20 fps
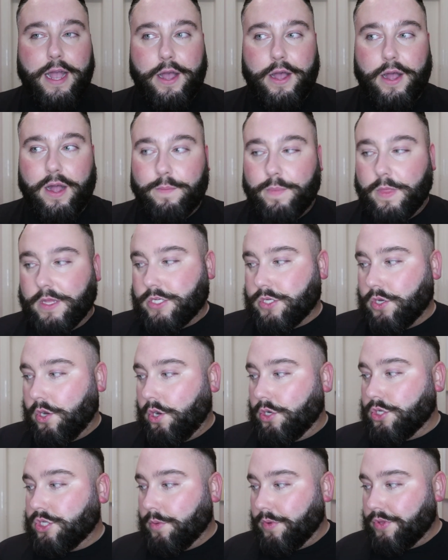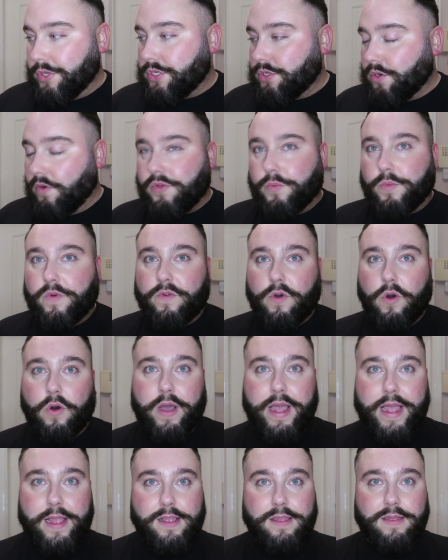Um, so some of the stuff that we've
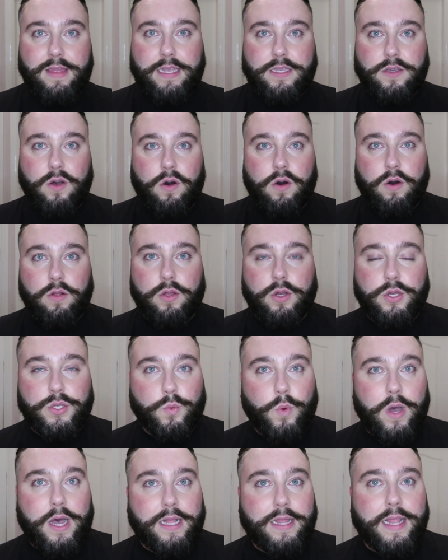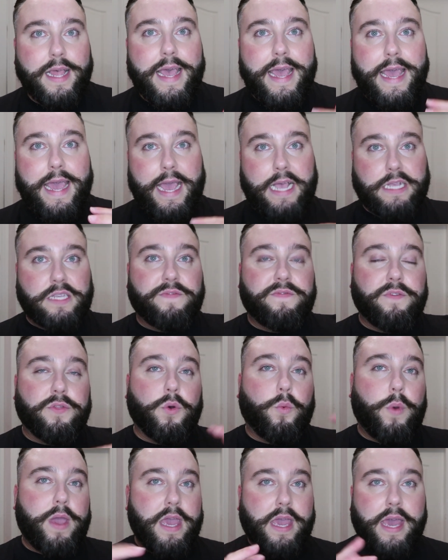got in this haul as well is for
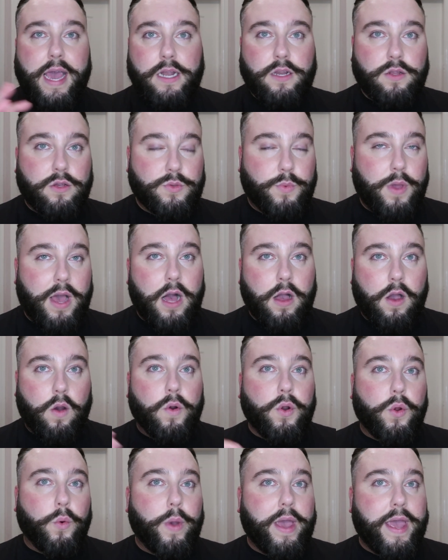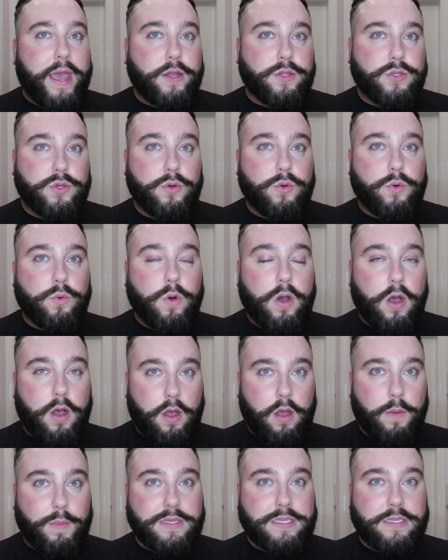the weekend, because we are going away to
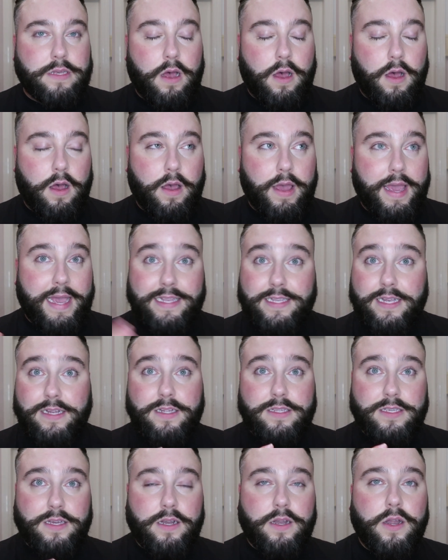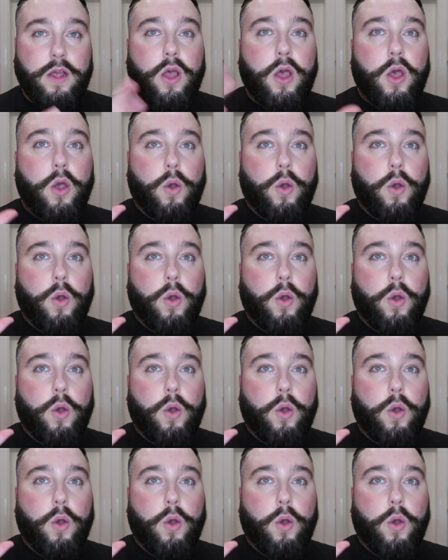um, Uh, Easington,